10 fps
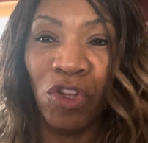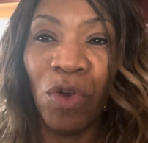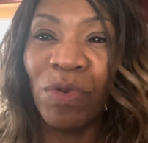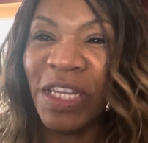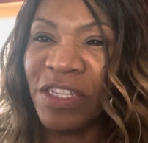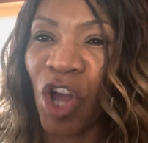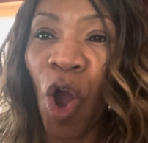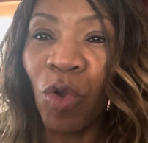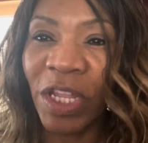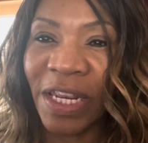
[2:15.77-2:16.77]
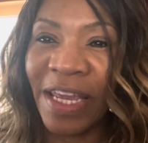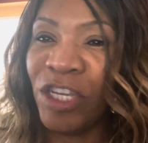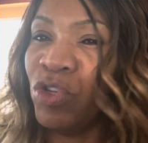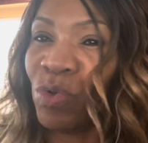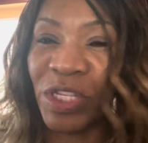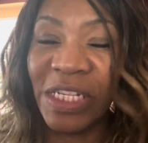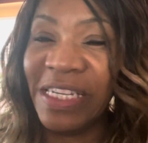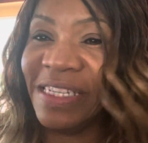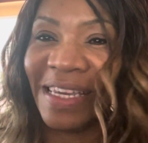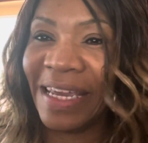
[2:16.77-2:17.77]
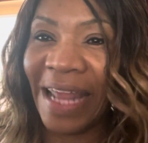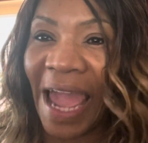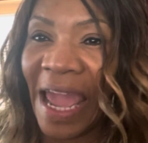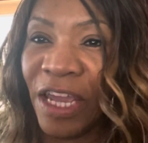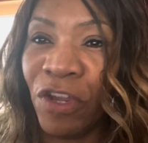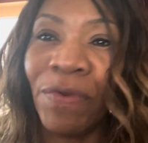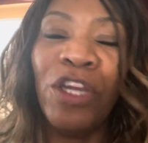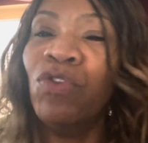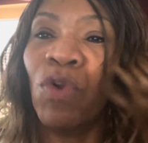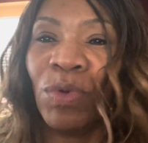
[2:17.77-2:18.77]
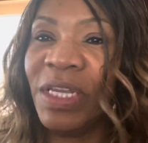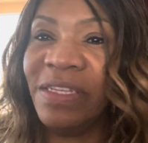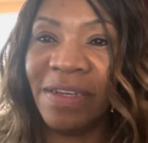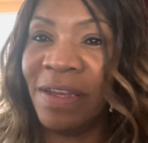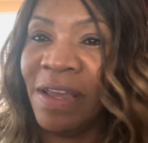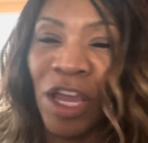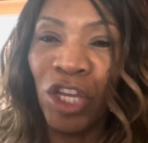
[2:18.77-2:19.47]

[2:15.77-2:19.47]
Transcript: You don't need to hold it in. You don't need to get angry. You don't need to,